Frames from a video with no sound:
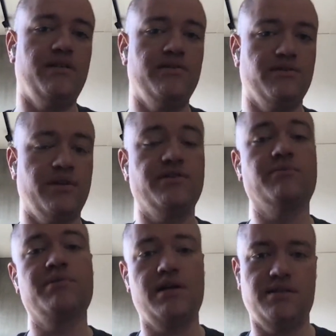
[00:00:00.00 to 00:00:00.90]
Those are
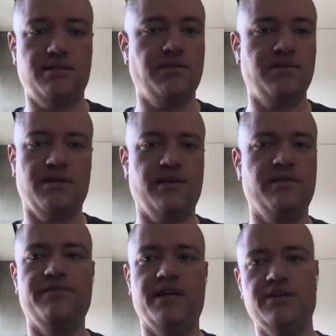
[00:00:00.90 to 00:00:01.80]
enterprises, again, the
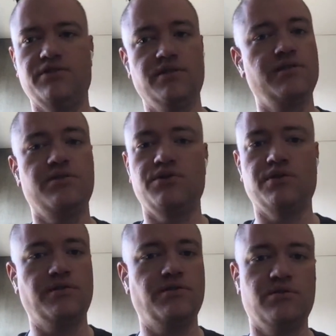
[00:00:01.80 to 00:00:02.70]
financial
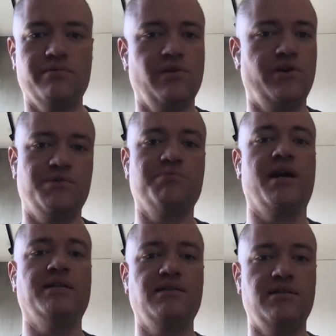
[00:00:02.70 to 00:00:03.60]
institutions or large
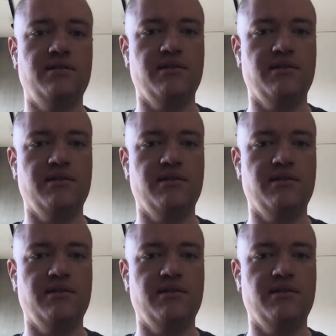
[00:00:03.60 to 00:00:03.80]
brands that